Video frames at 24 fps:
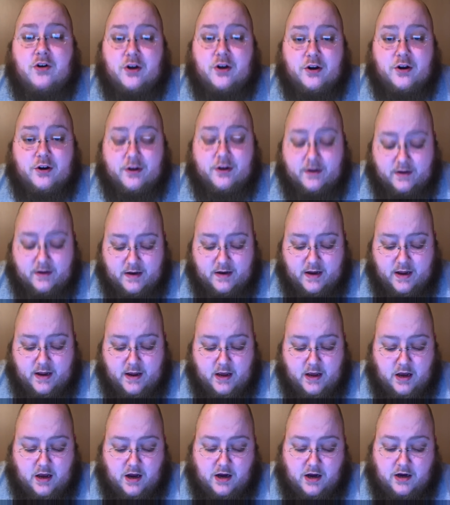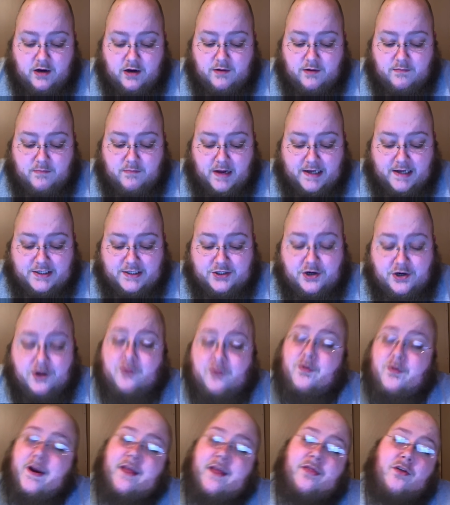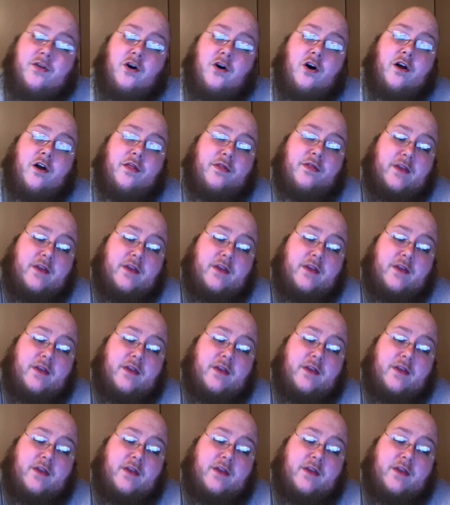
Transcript: good. Um, I should have rethought